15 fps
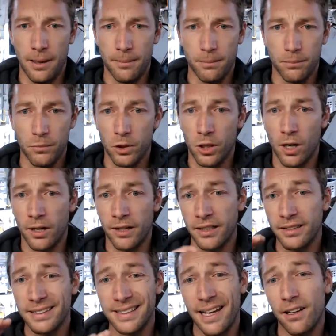regarding at
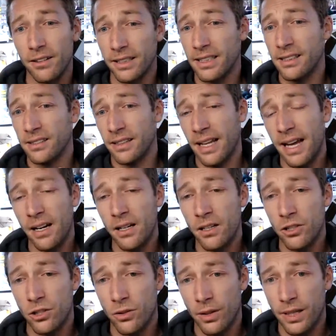least LEDs in that
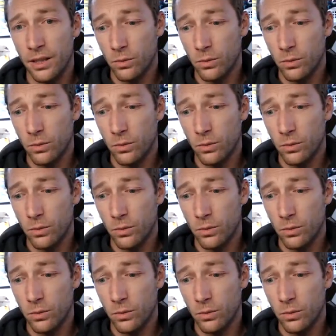industry,